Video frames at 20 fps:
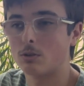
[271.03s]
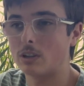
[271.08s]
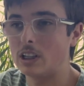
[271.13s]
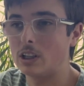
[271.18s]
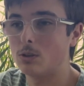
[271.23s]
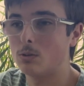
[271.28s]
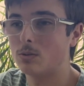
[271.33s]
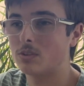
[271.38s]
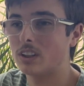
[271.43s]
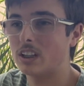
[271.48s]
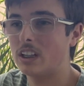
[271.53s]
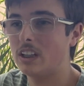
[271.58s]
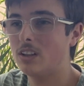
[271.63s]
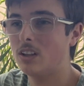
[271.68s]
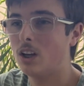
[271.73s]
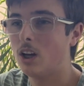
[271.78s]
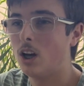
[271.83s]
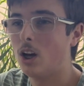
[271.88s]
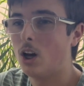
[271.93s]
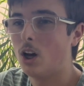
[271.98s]
green
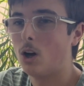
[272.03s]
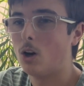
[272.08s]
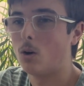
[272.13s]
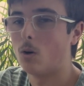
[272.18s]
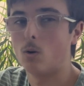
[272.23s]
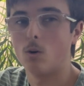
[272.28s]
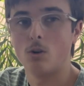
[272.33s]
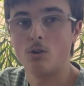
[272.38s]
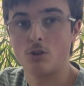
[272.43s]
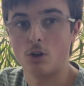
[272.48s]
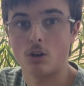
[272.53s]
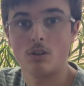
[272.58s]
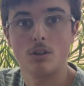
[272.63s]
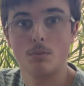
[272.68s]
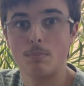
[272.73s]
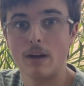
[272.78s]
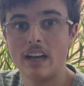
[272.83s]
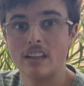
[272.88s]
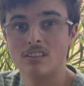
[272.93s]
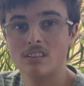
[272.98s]
cuisine, or Dr.
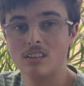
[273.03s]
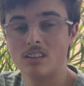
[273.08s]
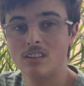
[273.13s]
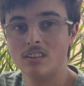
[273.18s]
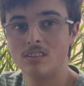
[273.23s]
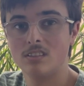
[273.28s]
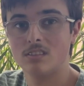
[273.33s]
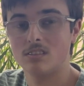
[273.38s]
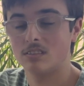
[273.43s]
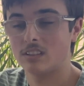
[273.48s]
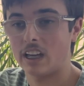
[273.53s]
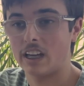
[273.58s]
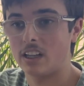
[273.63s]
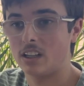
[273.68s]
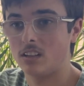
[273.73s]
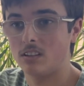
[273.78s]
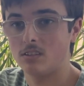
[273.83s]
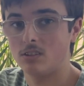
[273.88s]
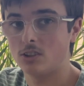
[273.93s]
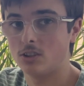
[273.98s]
Bassler's.
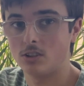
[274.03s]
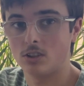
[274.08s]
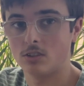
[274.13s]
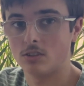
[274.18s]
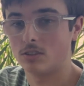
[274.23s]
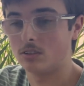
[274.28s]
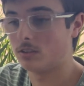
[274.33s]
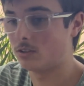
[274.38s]
They just